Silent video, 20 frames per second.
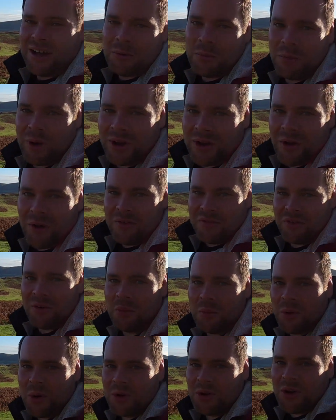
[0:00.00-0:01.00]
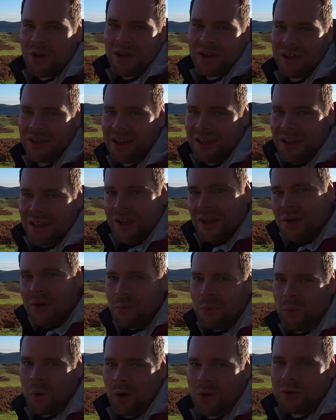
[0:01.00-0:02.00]
and we're going for a one-night
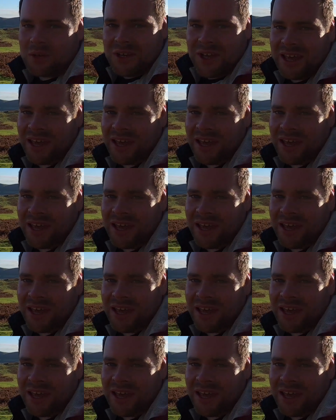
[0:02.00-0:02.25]
wild